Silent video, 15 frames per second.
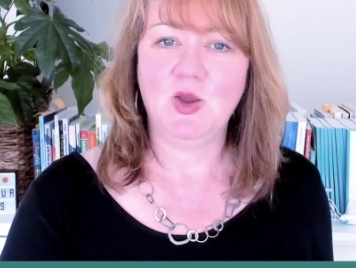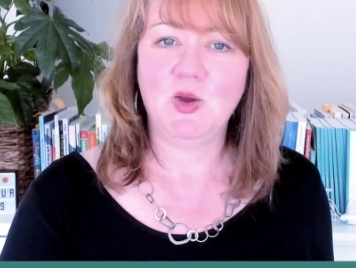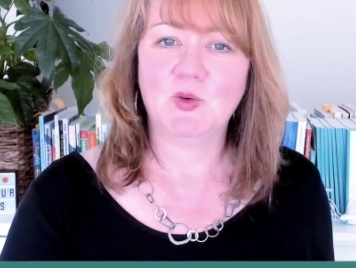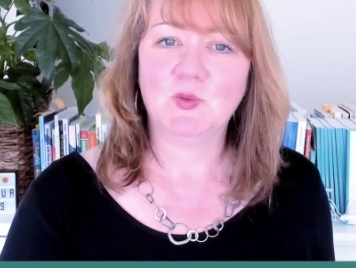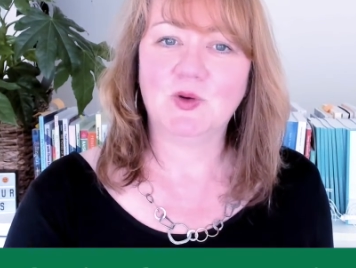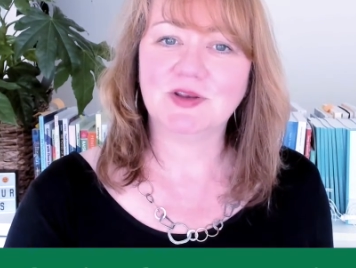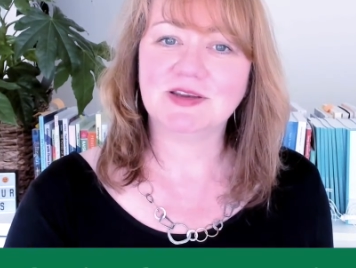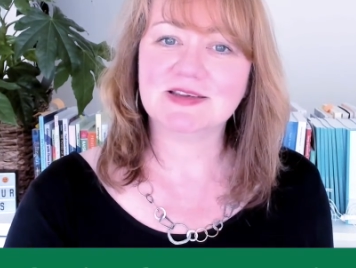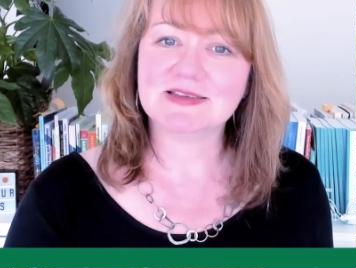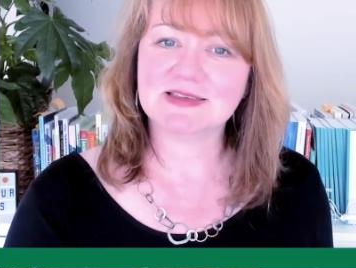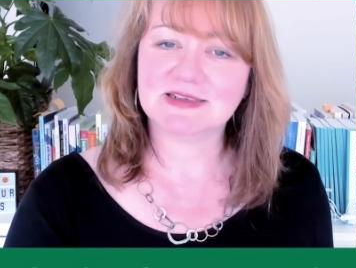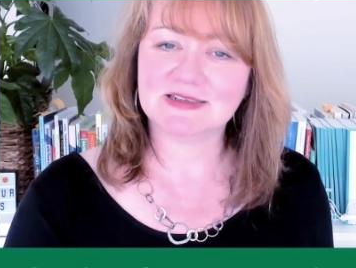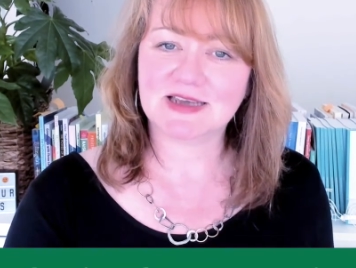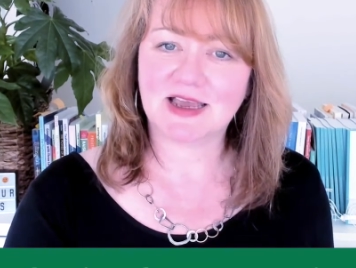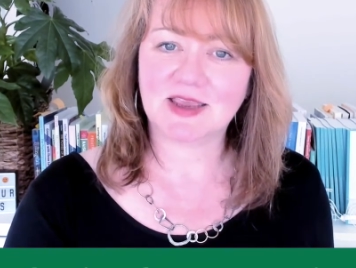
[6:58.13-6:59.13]
What is the
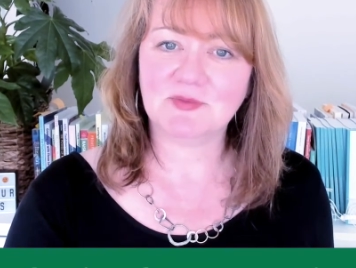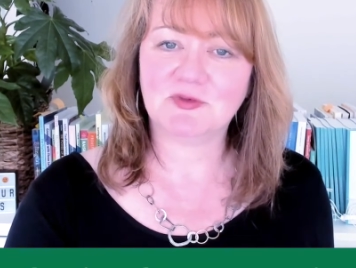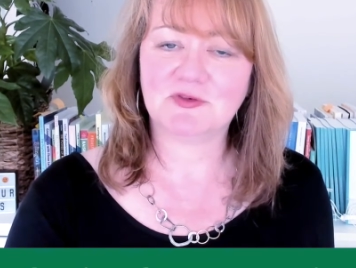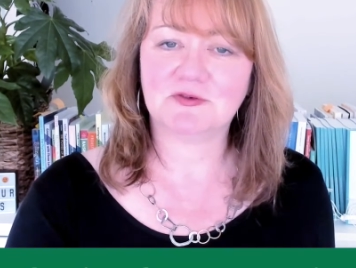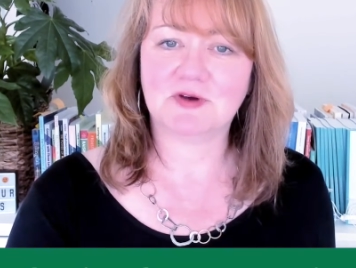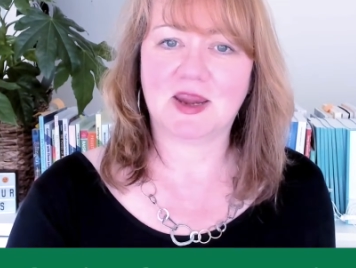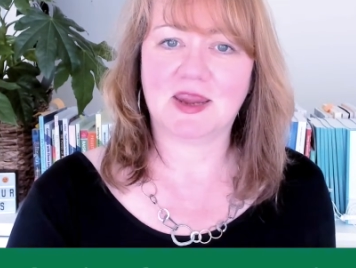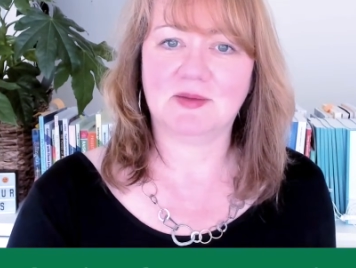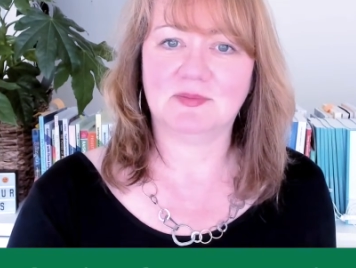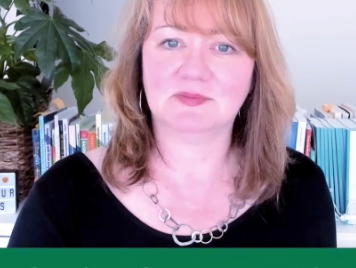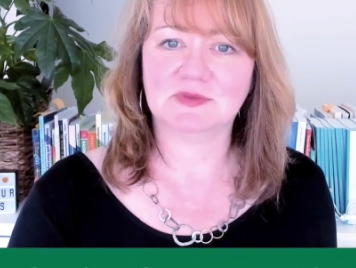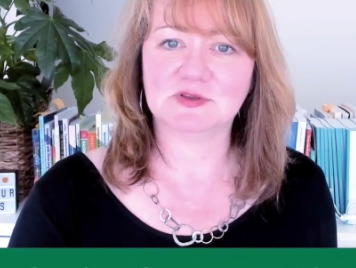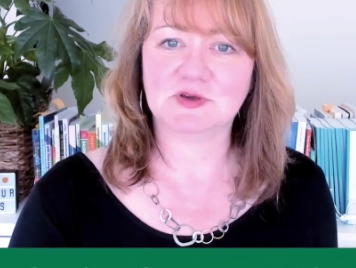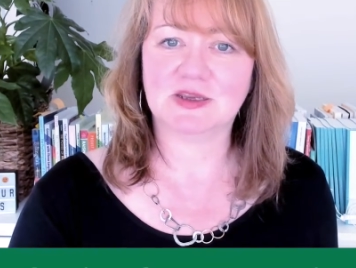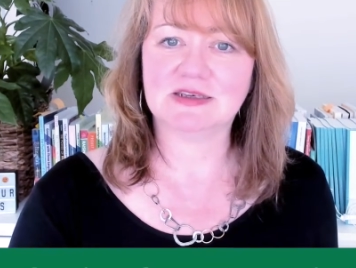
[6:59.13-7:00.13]
time frame
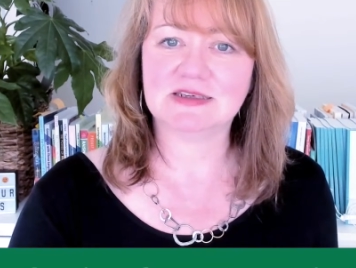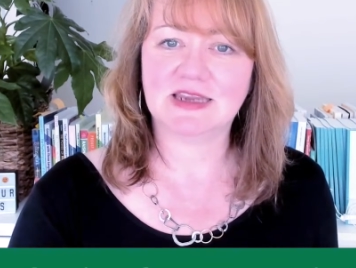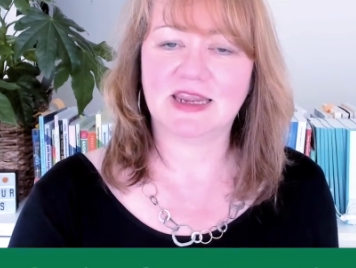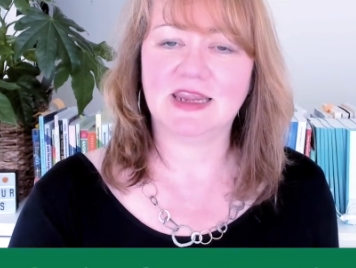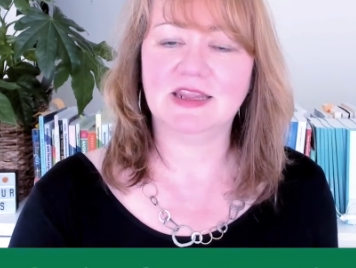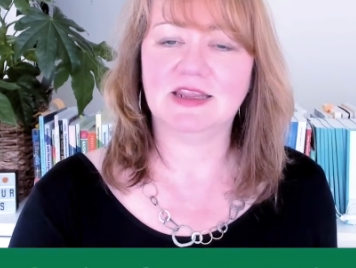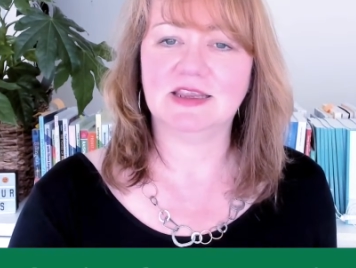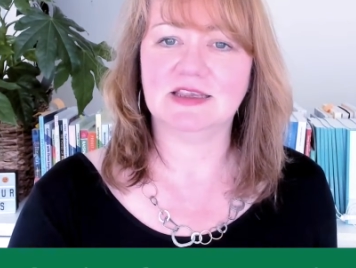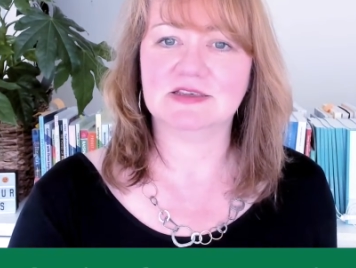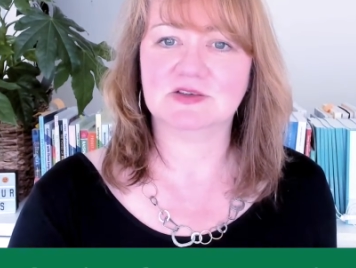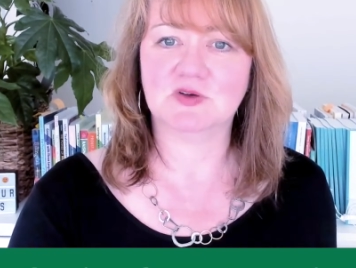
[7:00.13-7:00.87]
to attain these